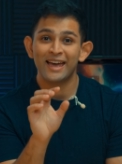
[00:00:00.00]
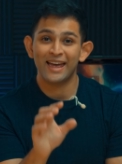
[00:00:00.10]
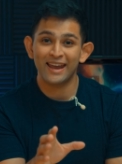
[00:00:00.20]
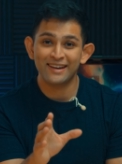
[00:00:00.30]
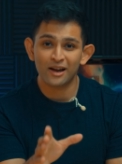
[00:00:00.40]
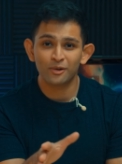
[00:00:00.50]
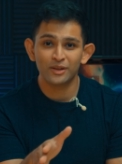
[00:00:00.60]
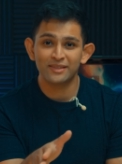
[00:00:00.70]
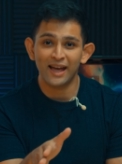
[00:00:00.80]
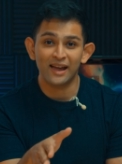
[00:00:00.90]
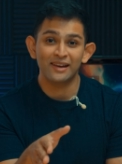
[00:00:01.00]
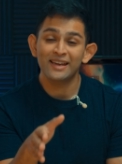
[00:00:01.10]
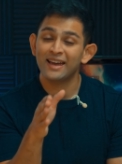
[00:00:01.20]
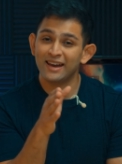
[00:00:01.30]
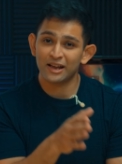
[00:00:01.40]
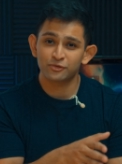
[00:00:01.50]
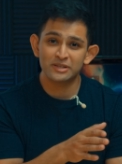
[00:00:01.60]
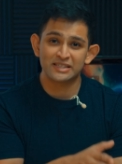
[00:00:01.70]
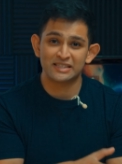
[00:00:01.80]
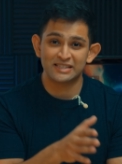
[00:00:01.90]
And not only that, it
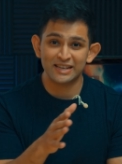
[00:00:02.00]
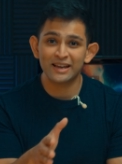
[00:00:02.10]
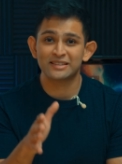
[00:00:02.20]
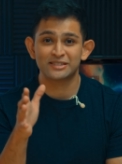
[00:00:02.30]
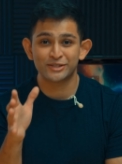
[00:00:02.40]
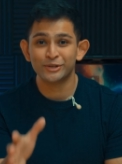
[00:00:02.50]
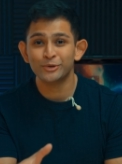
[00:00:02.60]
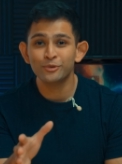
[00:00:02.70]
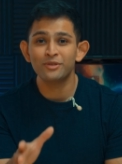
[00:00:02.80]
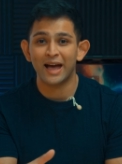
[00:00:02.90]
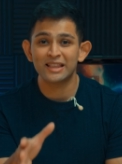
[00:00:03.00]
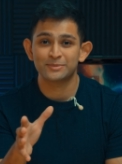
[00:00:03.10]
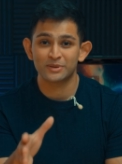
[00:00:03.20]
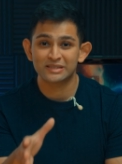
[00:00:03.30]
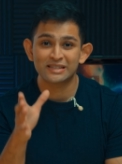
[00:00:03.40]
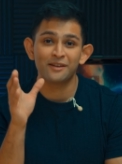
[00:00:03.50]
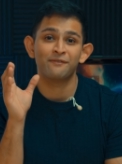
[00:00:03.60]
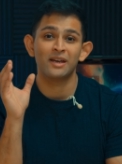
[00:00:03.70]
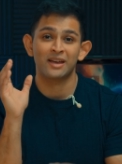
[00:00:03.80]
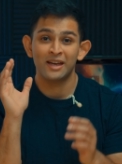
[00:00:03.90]
actually sticks to that
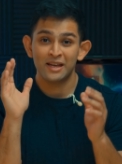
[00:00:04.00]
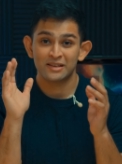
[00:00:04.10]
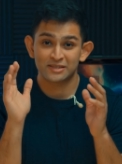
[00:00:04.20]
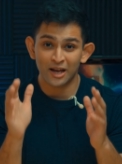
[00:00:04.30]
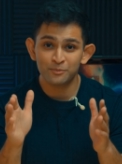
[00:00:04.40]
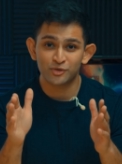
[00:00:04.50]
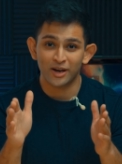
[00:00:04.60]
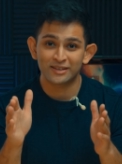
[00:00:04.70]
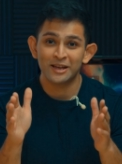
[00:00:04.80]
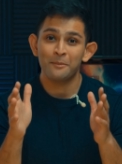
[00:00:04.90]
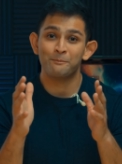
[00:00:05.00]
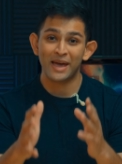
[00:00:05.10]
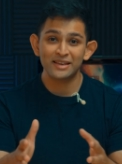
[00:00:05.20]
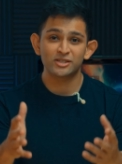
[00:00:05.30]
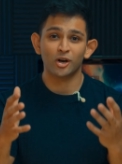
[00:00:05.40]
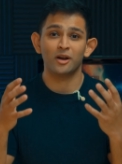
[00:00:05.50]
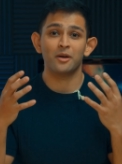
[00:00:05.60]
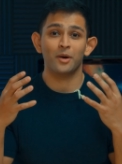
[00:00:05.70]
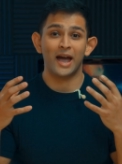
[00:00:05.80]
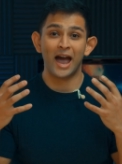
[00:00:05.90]
specific subject based
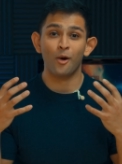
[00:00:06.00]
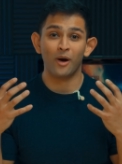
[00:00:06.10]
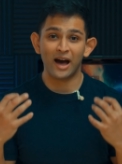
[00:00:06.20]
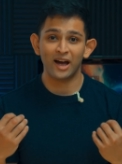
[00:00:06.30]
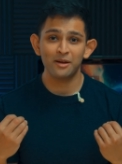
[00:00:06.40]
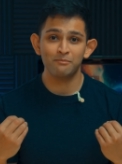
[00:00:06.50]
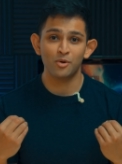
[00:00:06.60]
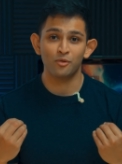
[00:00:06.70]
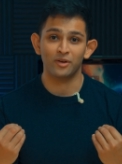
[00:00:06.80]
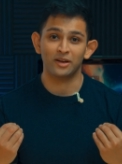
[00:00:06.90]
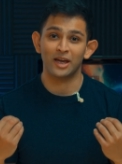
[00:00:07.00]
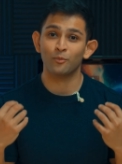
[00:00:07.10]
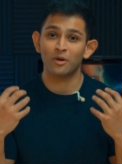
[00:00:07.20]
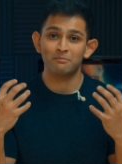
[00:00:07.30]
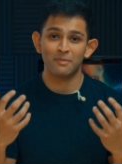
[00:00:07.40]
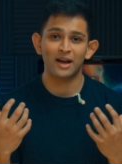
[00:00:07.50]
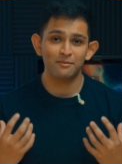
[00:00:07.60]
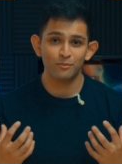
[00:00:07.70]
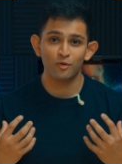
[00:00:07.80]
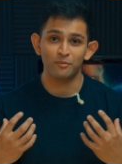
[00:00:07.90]
on how I'm moving and what
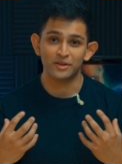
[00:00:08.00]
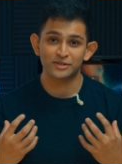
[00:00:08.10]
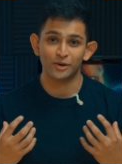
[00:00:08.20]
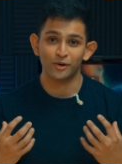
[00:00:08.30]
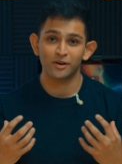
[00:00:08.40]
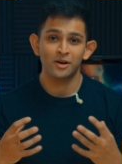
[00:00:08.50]
my movements are,